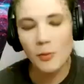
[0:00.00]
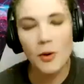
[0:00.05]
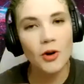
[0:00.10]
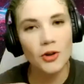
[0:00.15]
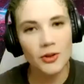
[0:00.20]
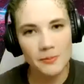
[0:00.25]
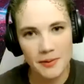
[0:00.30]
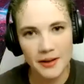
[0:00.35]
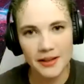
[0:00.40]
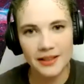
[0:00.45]
and
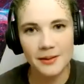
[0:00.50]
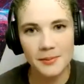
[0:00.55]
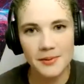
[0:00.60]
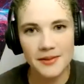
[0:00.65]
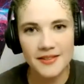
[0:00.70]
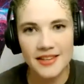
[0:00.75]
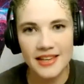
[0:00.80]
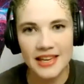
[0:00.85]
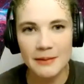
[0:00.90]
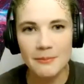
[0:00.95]
picked up
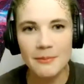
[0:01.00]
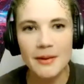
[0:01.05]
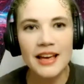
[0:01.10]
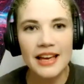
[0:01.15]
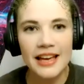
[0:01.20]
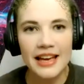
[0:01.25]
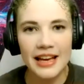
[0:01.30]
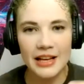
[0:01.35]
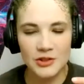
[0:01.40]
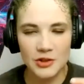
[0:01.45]
steam,
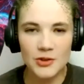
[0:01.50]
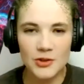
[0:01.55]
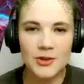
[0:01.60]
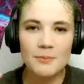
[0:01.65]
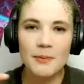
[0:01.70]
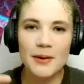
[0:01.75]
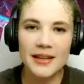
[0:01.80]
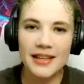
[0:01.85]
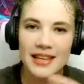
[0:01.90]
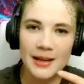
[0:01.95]
it's also
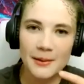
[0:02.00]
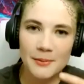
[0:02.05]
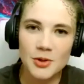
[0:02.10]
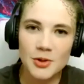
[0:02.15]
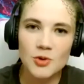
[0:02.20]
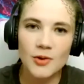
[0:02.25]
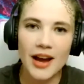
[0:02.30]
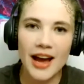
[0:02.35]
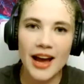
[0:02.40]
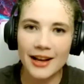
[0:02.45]
picking up
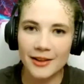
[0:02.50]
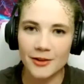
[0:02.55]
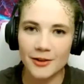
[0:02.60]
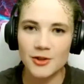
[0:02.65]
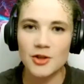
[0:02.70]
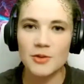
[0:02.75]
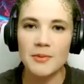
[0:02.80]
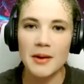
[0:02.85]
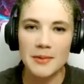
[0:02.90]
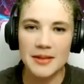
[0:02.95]
stragglers who
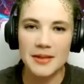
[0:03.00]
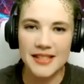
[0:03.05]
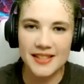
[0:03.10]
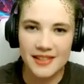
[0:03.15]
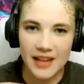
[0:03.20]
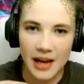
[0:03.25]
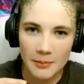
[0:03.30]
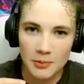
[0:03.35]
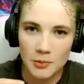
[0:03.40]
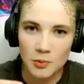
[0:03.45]
maybe
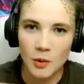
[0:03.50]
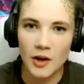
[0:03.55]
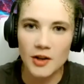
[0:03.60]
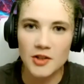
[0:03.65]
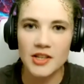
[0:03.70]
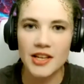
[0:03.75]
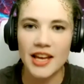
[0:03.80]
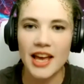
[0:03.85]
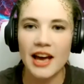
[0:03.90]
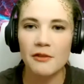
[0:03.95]
stopped watching
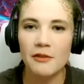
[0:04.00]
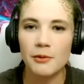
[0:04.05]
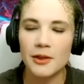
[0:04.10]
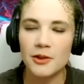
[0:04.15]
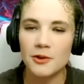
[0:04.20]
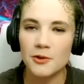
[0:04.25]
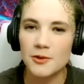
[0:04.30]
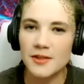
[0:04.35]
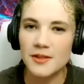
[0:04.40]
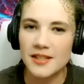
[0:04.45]
halfway through
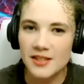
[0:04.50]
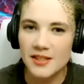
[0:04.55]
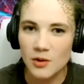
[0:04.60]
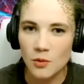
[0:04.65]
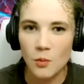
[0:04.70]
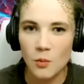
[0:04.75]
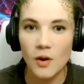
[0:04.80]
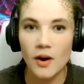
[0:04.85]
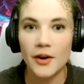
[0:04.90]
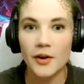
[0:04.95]
season
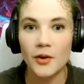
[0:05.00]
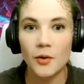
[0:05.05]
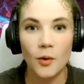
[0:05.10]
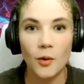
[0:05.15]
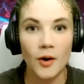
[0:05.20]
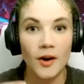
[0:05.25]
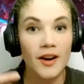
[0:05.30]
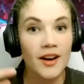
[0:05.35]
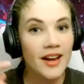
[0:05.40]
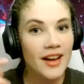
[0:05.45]
one,
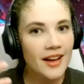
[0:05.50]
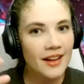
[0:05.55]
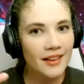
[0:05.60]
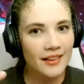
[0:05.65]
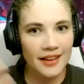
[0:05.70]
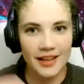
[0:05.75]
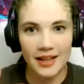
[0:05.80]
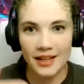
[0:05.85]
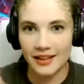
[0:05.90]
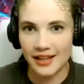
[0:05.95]
or
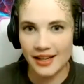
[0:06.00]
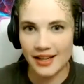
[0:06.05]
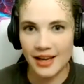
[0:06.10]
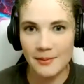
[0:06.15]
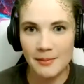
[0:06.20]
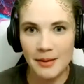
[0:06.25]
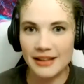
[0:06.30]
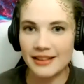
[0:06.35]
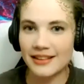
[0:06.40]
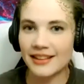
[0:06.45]
like a lady yes. I
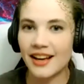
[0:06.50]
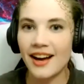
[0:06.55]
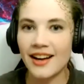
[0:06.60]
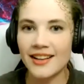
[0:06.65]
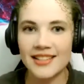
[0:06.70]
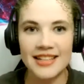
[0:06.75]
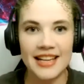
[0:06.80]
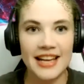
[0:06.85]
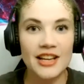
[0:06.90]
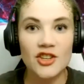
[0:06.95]
met at the con
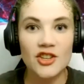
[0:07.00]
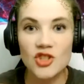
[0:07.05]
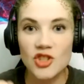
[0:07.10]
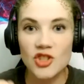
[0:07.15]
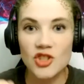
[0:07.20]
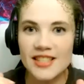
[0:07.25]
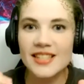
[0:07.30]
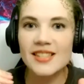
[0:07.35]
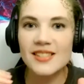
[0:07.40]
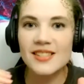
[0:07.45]
today,
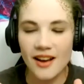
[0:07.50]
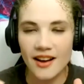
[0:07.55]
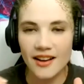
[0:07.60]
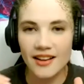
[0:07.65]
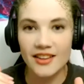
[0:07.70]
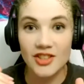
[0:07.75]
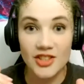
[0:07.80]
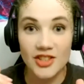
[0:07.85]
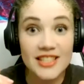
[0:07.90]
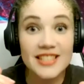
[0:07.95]
she's stuck.
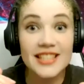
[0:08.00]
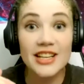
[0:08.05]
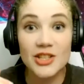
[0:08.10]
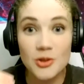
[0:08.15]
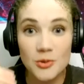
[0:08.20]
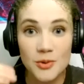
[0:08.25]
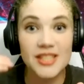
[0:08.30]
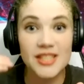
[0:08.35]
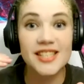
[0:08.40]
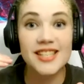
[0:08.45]
She said she
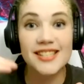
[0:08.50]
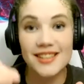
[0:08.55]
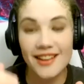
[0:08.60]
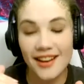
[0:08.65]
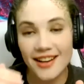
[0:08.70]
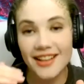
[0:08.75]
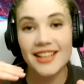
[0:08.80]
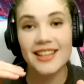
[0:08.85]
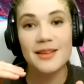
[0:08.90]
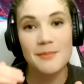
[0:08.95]
was stuck
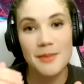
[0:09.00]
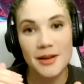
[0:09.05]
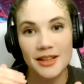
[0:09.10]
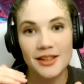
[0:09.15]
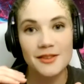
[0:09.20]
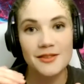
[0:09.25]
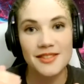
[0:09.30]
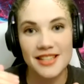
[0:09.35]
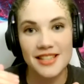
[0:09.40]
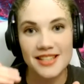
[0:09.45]
in the middle of
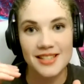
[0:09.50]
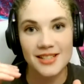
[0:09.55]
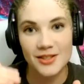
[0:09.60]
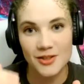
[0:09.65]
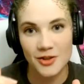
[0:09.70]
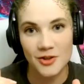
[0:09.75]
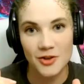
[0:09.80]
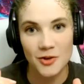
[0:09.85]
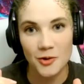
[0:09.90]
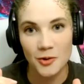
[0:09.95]
season
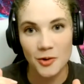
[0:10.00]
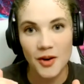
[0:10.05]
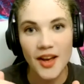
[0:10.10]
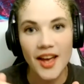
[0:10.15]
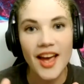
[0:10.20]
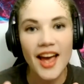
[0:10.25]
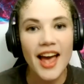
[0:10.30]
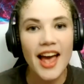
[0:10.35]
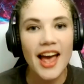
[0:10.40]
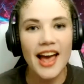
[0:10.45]
two.
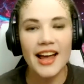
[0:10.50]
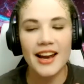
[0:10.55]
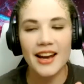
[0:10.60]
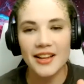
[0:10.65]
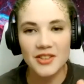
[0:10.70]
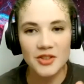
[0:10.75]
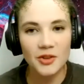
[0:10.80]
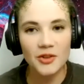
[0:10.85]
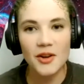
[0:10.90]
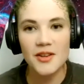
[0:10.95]
And I
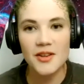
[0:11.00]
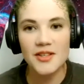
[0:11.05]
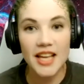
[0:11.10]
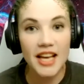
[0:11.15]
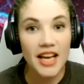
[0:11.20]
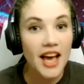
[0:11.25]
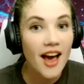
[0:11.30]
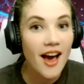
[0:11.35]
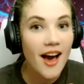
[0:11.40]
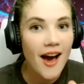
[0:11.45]
told her, I was like,